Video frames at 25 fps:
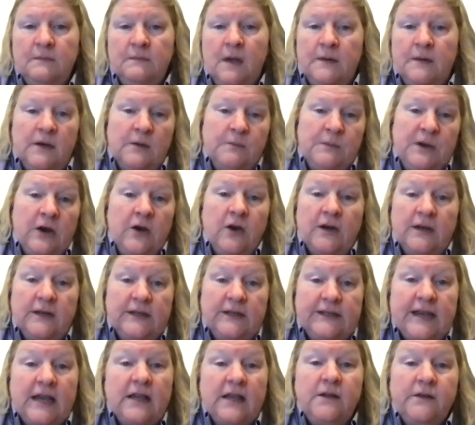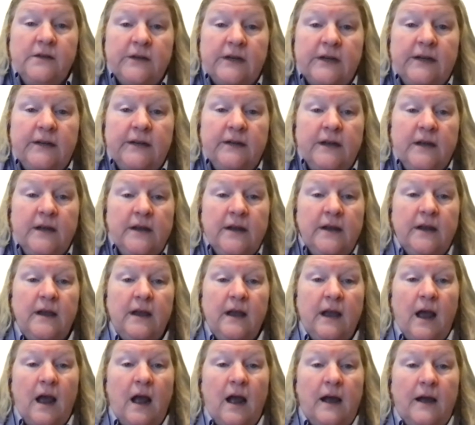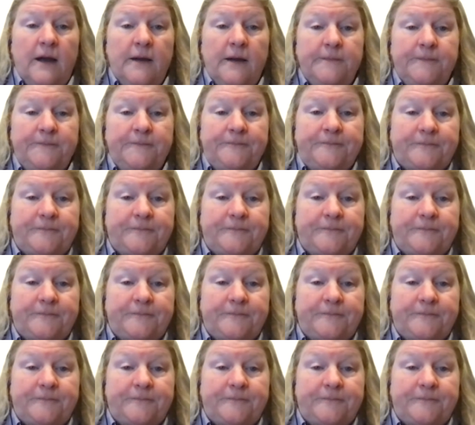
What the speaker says: an American salary, and